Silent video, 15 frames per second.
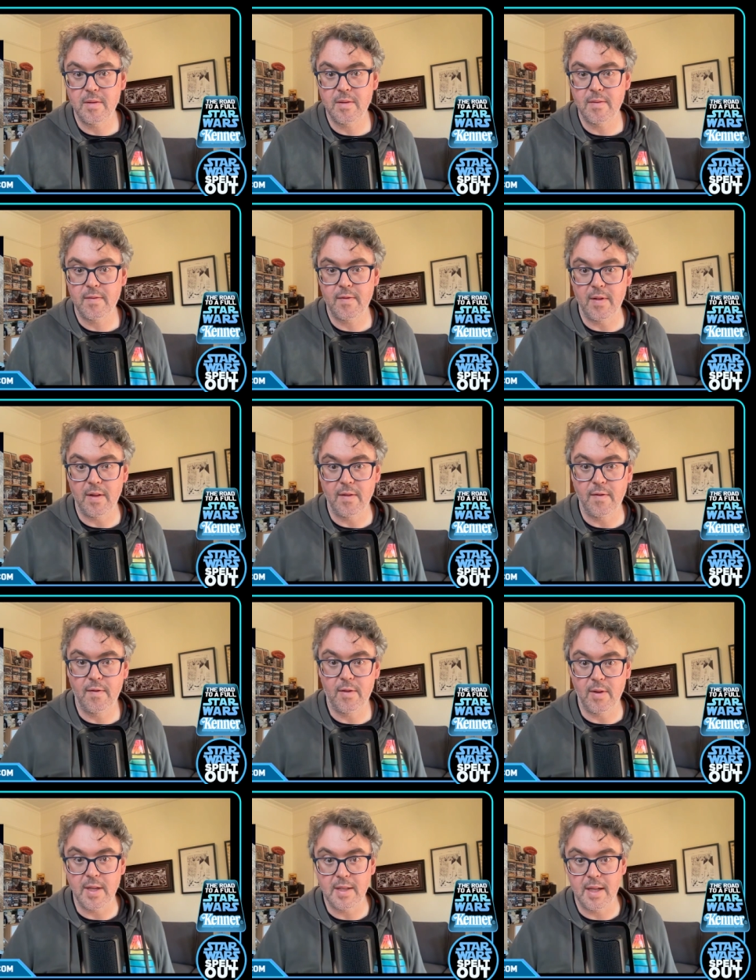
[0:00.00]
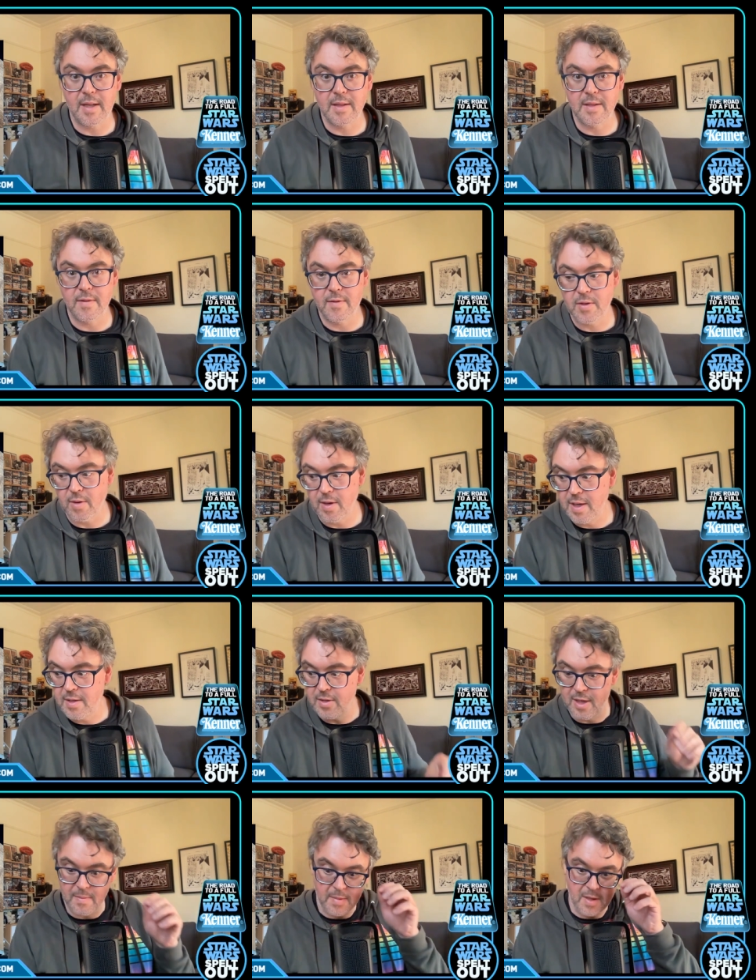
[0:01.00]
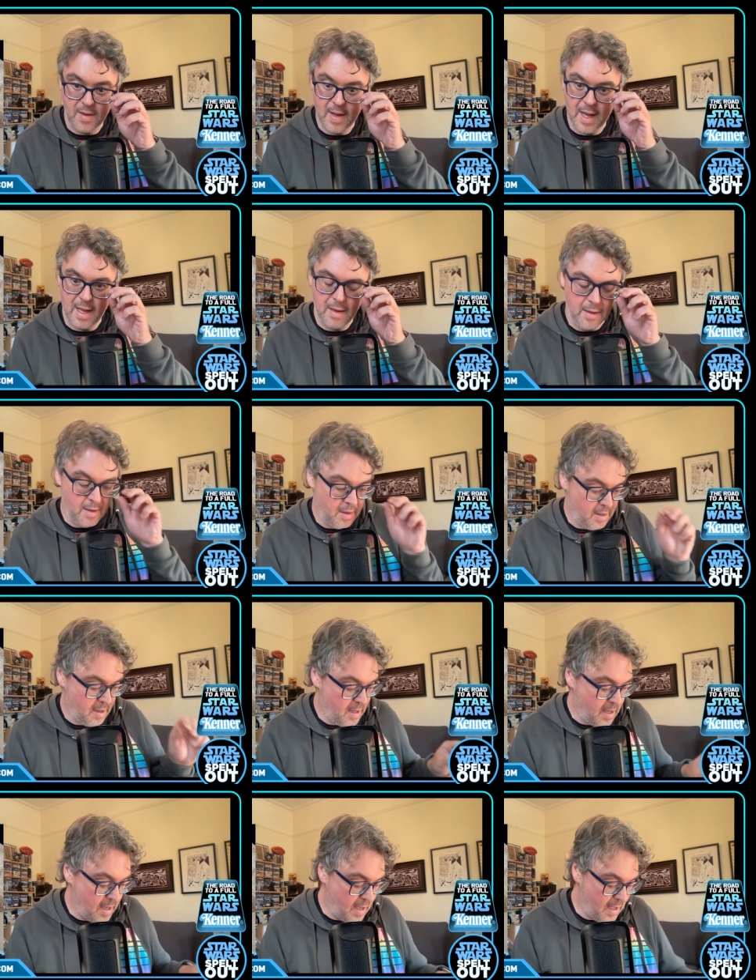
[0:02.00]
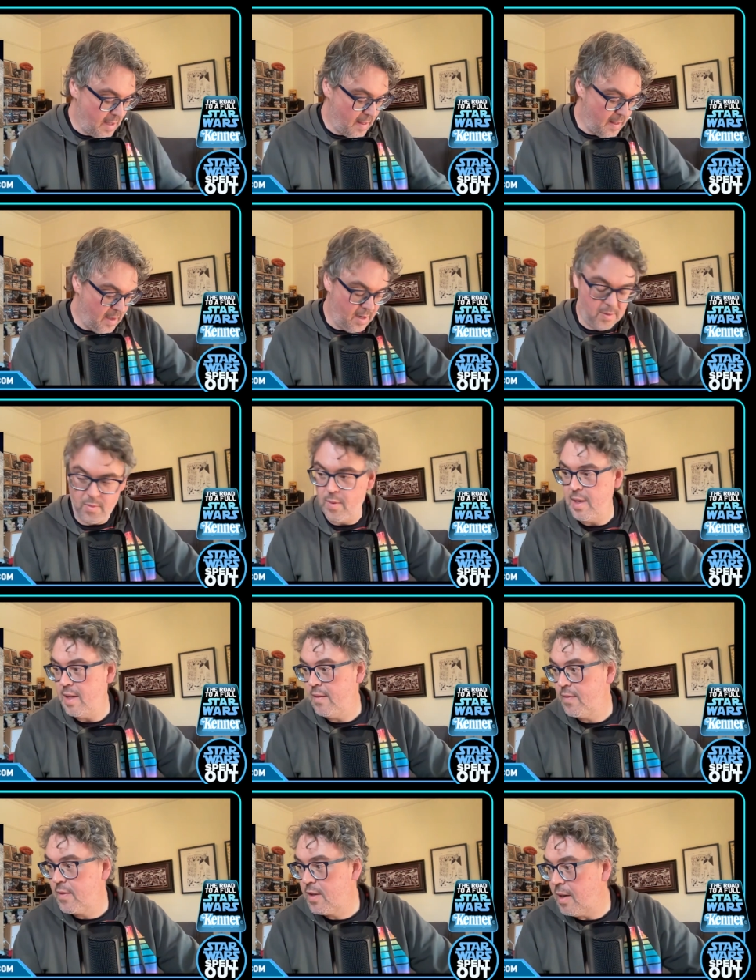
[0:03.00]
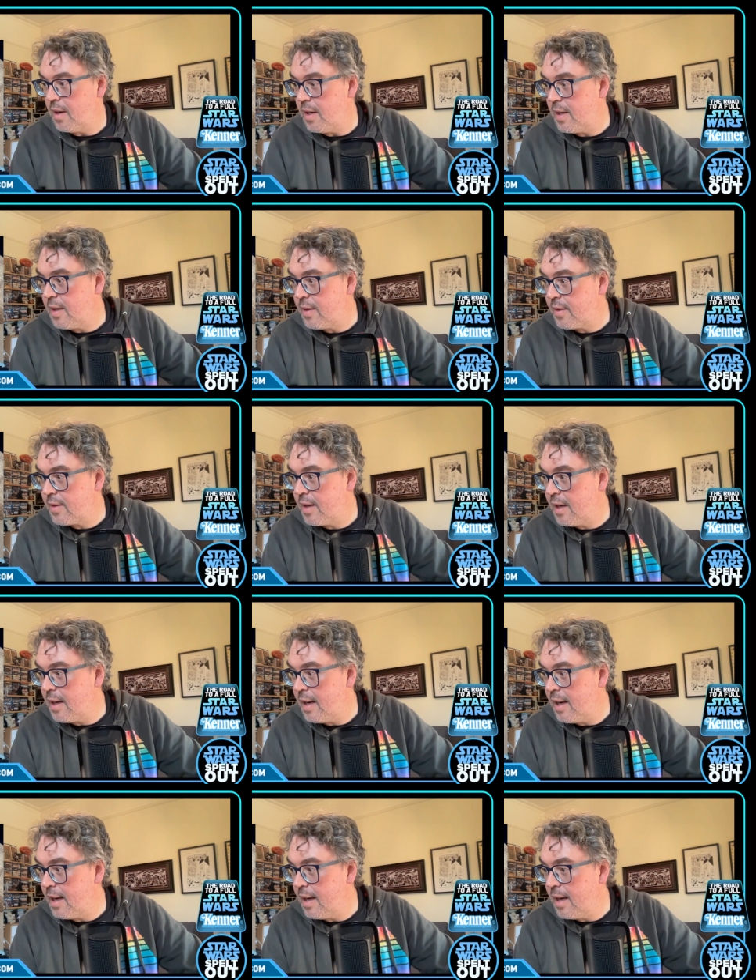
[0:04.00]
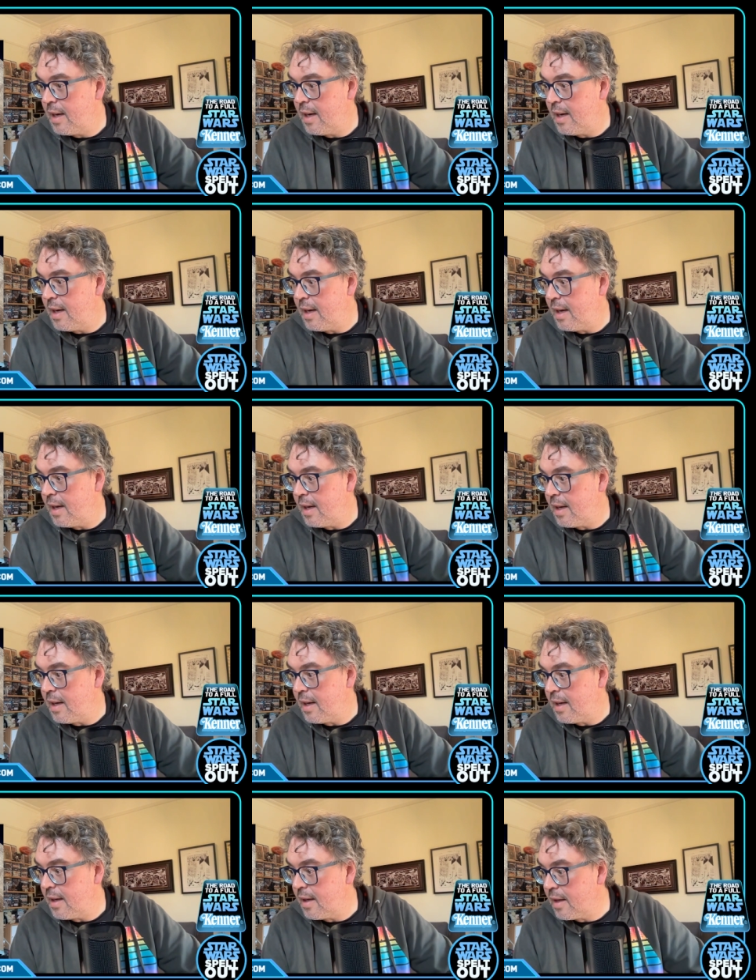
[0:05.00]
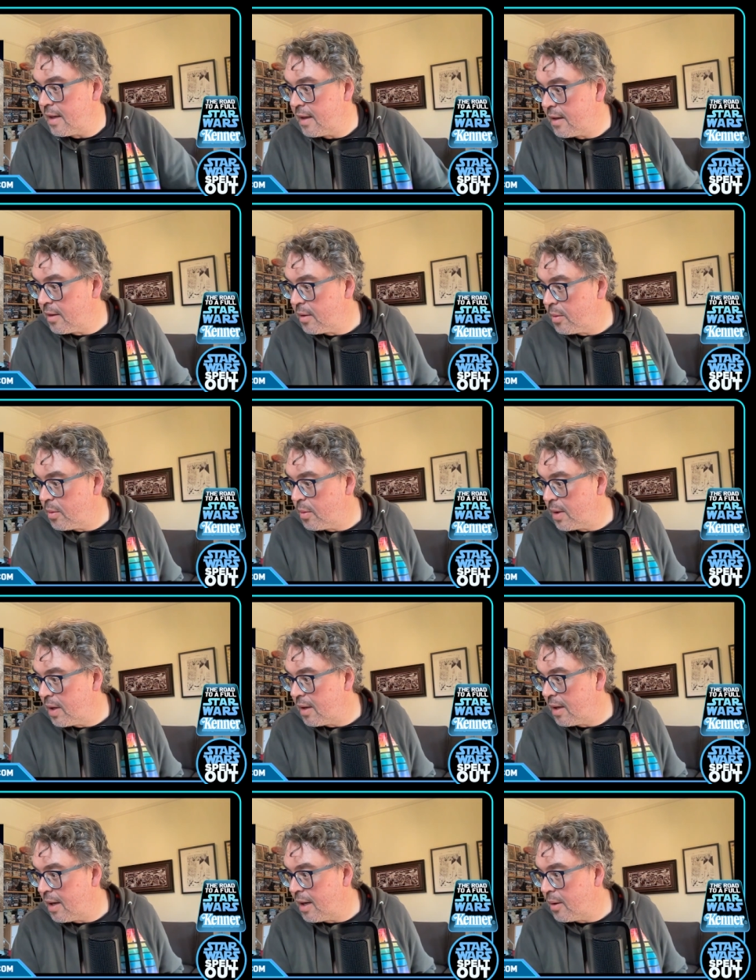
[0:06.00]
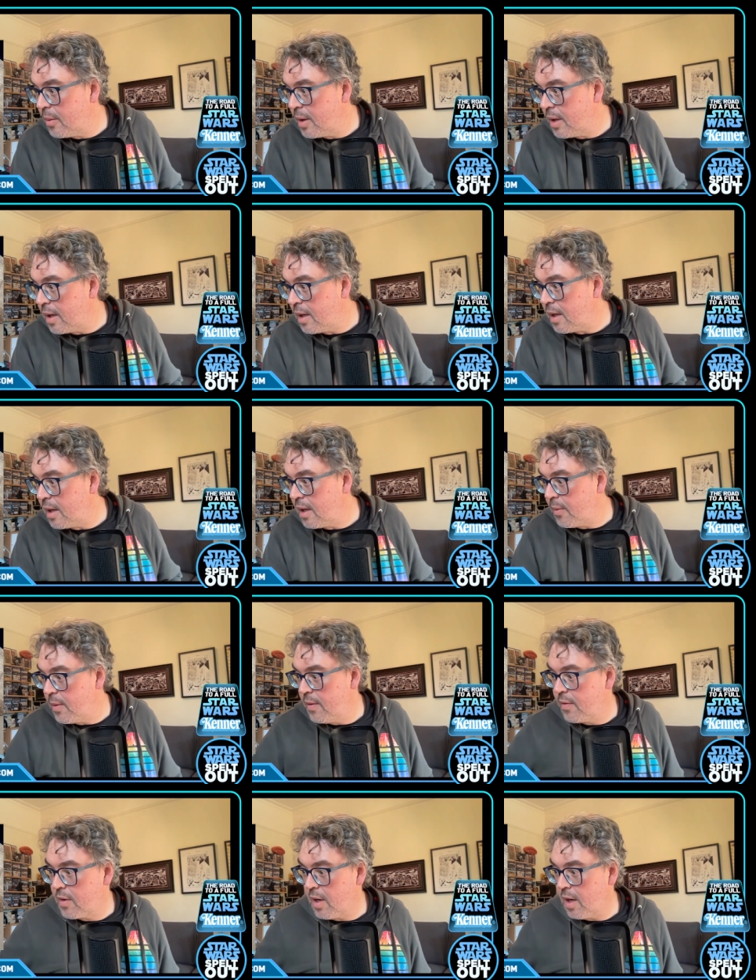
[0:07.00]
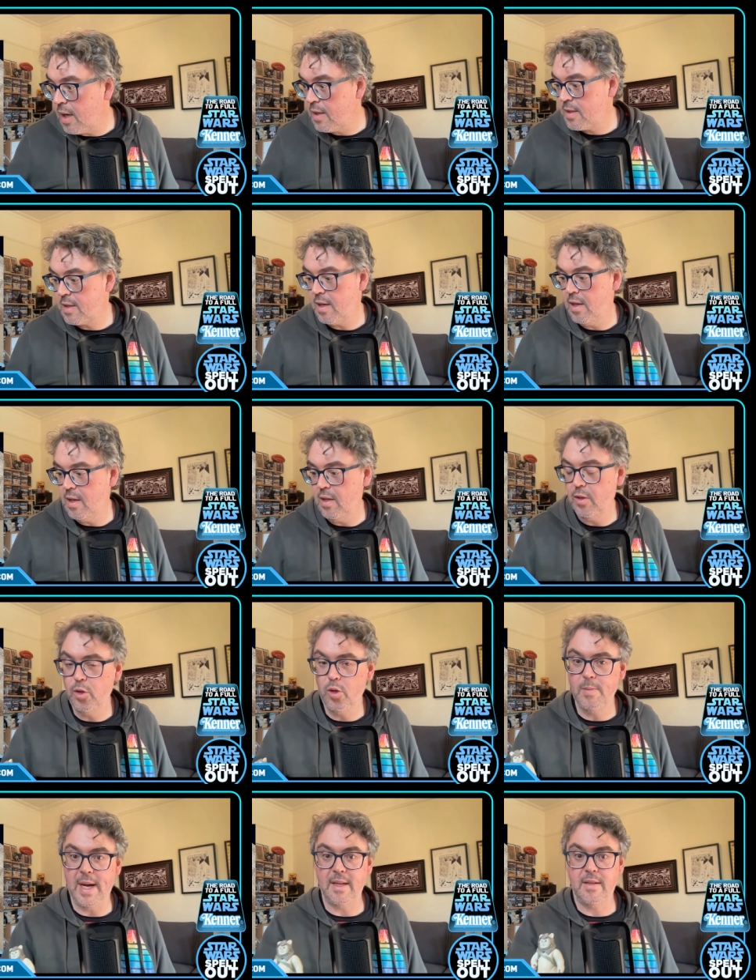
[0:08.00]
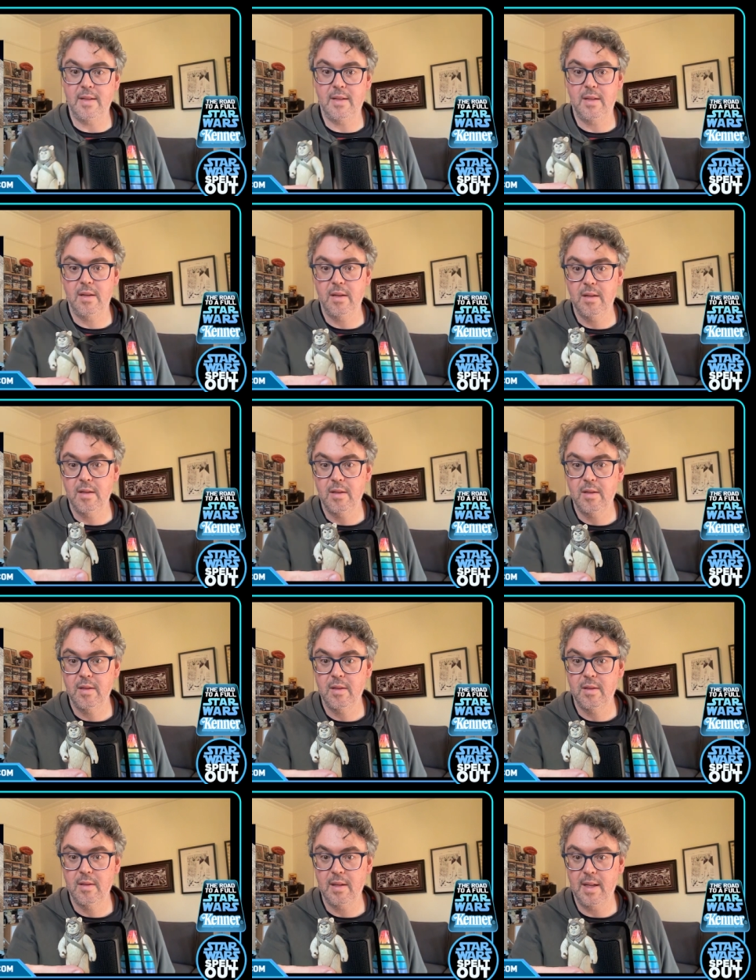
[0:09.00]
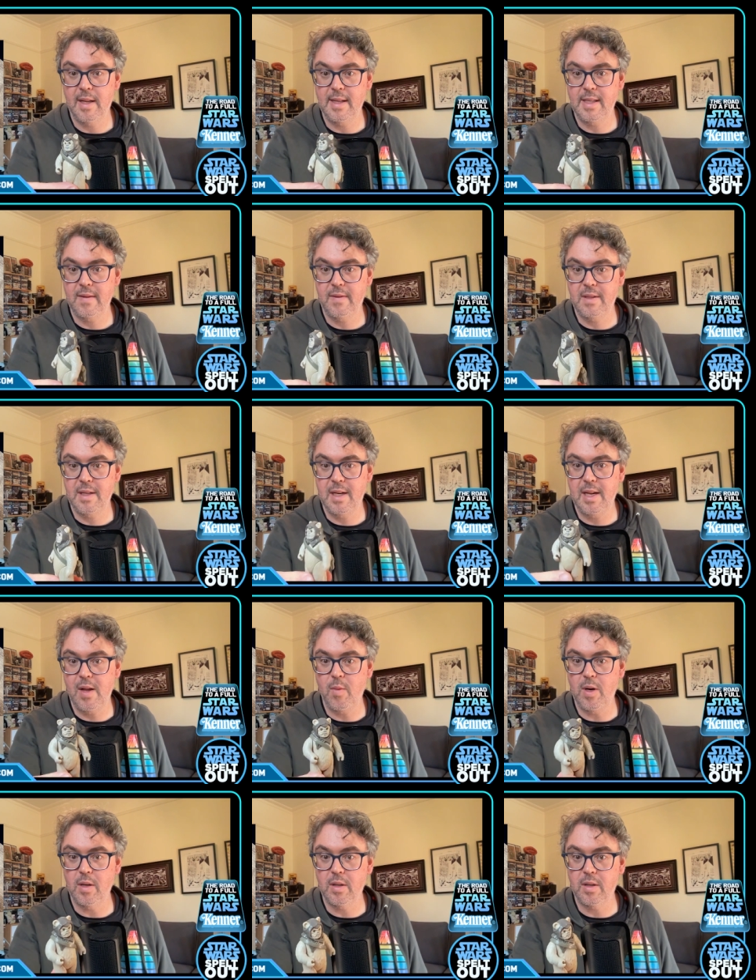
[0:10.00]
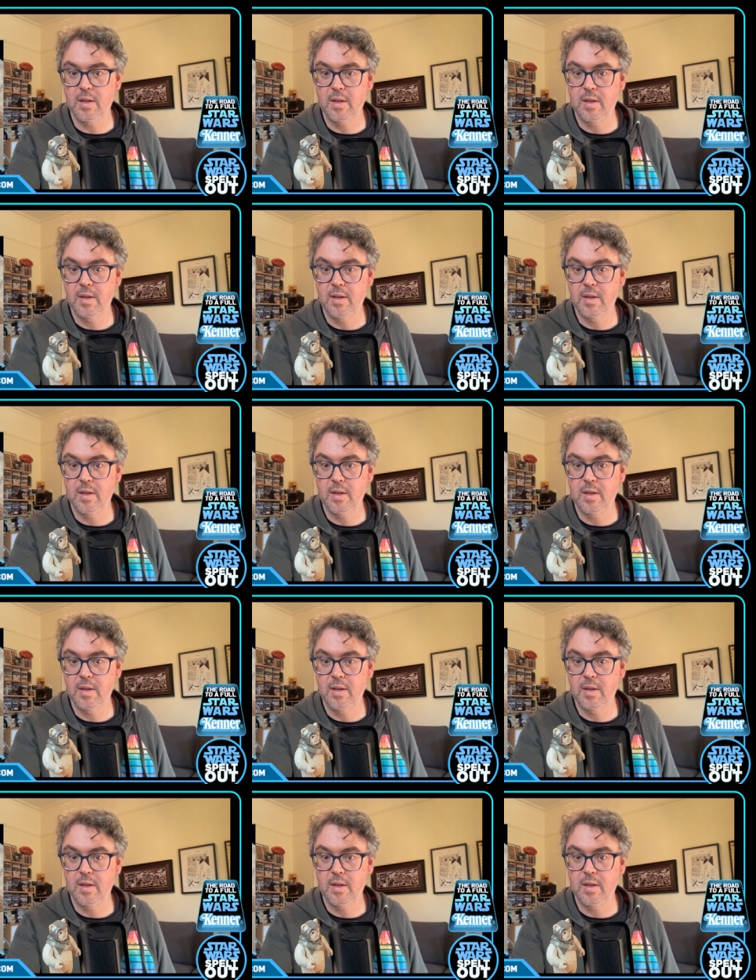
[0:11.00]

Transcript: for the three seconds of screen time that you had. Then we've got... Uh, where are we? We've got Lumat. Last 17 Ewok.